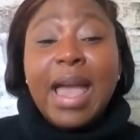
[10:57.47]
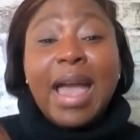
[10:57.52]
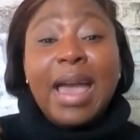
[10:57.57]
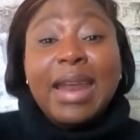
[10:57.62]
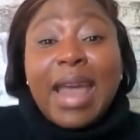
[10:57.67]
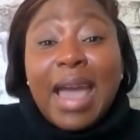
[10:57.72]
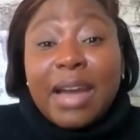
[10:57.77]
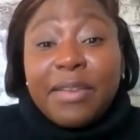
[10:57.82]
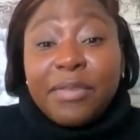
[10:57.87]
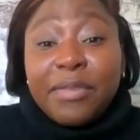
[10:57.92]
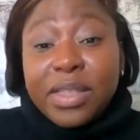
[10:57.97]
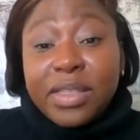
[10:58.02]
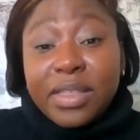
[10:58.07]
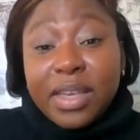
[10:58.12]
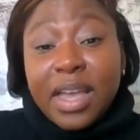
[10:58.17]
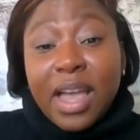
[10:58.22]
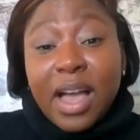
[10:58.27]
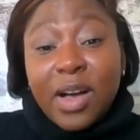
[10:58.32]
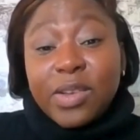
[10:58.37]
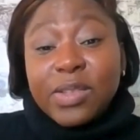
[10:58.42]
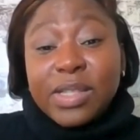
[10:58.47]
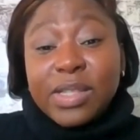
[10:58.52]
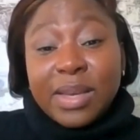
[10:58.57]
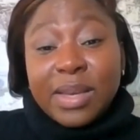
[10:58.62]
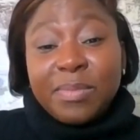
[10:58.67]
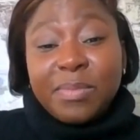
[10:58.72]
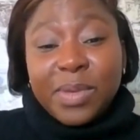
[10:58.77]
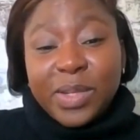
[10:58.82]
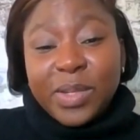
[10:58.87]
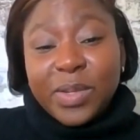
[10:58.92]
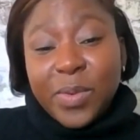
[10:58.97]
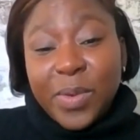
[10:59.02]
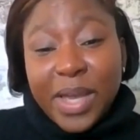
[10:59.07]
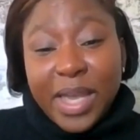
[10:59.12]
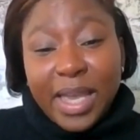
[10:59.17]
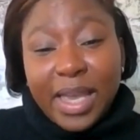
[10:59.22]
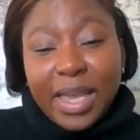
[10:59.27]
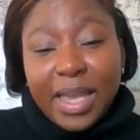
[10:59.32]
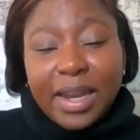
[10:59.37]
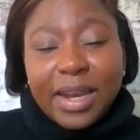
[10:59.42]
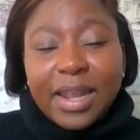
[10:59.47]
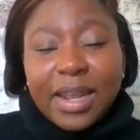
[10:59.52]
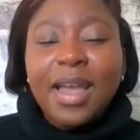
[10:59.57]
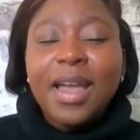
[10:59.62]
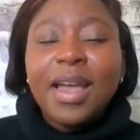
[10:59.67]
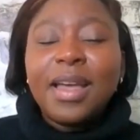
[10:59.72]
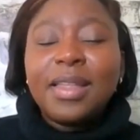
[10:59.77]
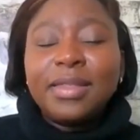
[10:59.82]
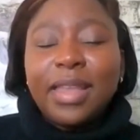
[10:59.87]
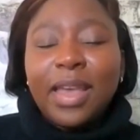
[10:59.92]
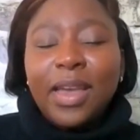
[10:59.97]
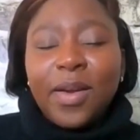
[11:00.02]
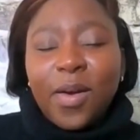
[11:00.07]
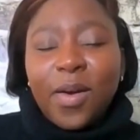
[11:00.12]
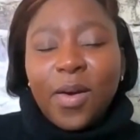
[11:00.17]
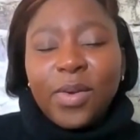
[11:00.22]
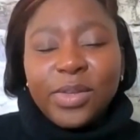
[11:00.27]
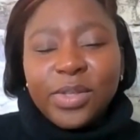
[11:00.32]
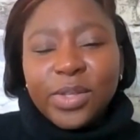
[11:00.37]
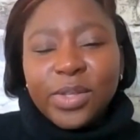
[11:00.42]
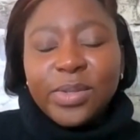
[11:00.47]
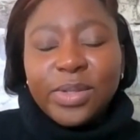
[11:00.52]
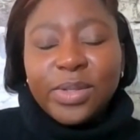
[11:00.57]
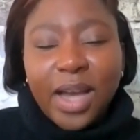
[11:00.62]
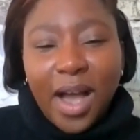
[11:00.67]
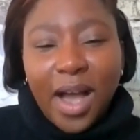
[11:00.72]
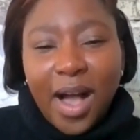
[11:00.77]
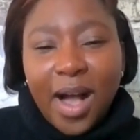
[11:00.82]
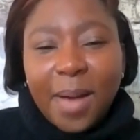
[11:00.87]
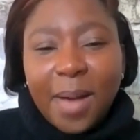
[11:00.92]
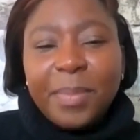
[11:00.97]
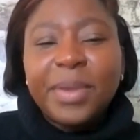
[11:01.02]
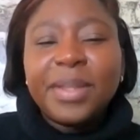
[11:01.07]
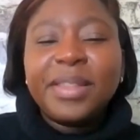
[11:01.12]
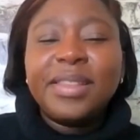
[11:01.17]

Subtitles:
and everything else in between, they also top